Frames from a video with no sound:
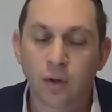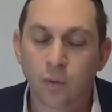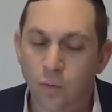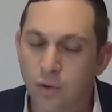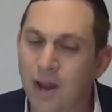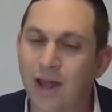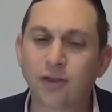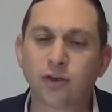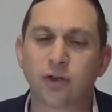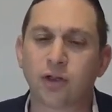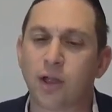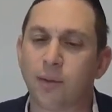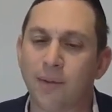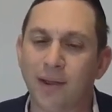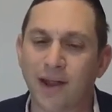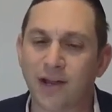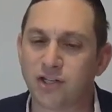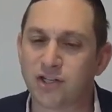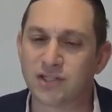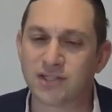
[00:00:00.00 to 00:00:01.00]
Without
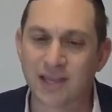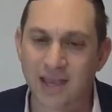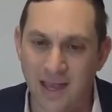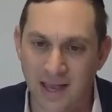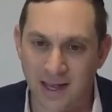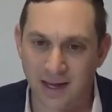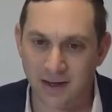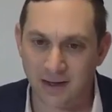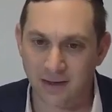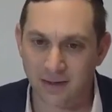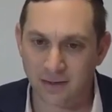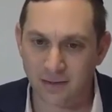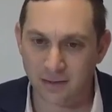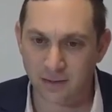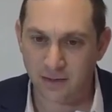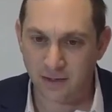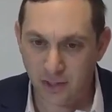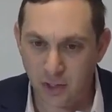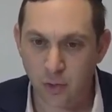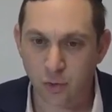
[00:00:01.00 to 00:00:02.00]
about he just had
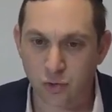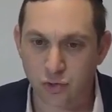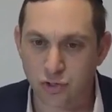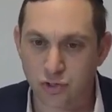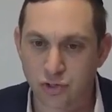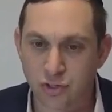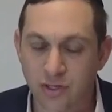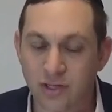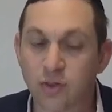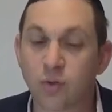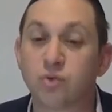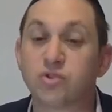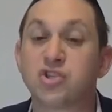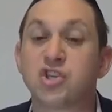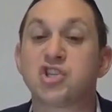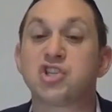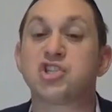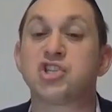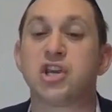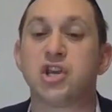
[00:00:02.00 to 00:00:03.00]
Yush. It was a
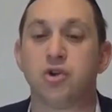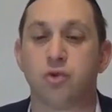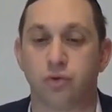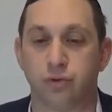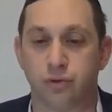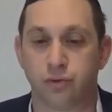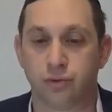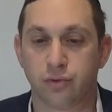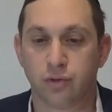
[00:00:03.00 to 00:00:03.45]
shino.